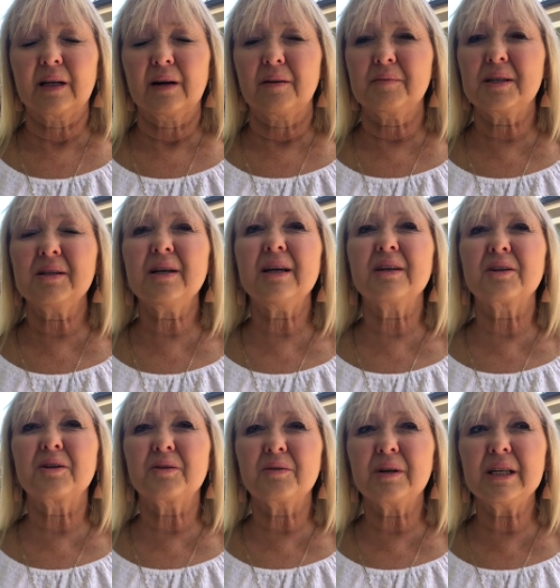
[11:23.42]
I'm still getting
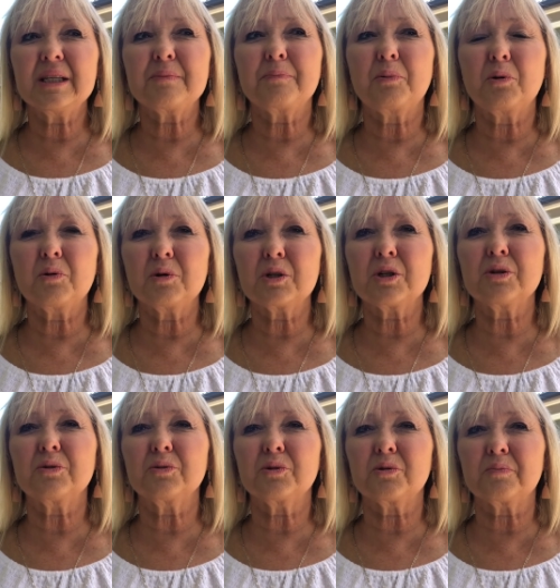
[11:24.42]
Greece,
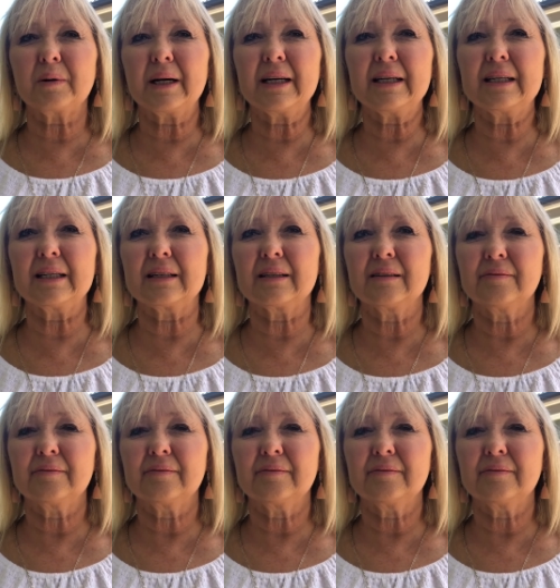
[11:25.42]
Portugal, Spain.